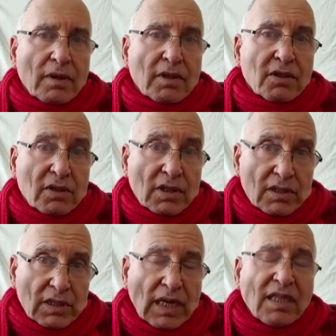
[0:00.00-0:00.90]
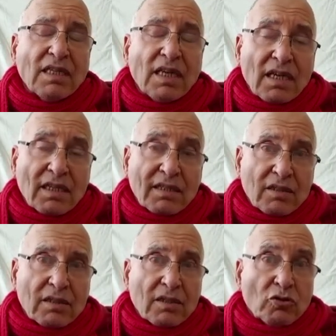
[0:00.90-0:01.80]
And there's nothing else
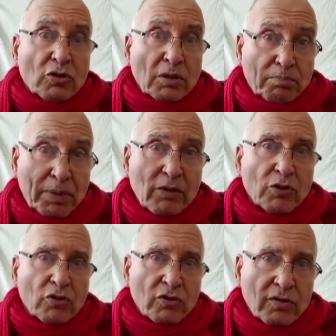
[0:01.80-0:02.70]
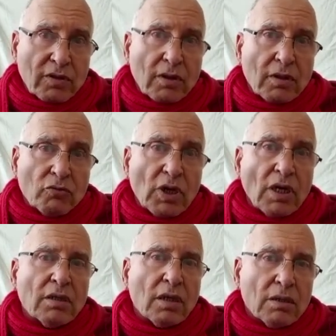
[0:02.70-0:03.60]
to compare what you see in real
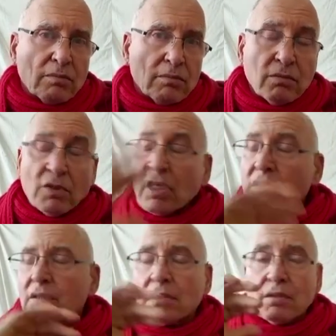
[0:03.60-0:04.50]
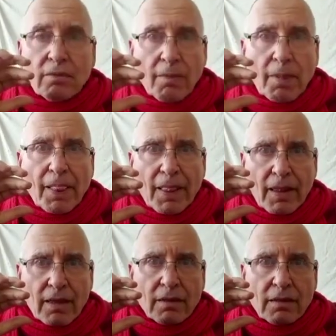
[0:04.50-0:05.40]
time. Just that.
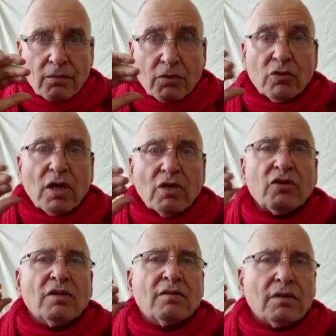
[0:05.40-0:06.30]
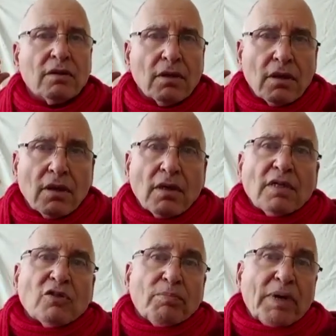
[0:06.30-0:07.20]
You actually see.
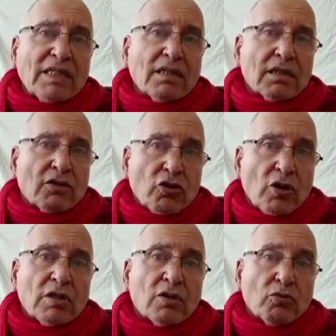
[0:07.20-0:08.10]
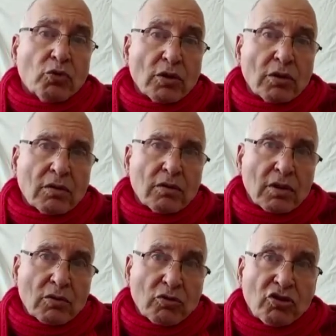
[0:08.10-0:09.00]
The painting can show us
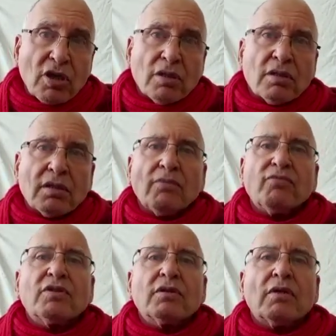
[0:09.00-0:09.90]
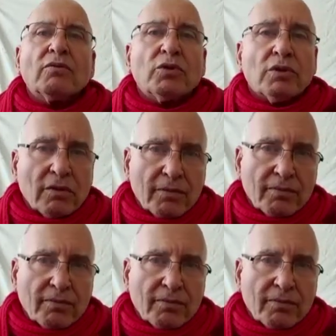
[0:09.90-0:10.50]
that we share the same physical world.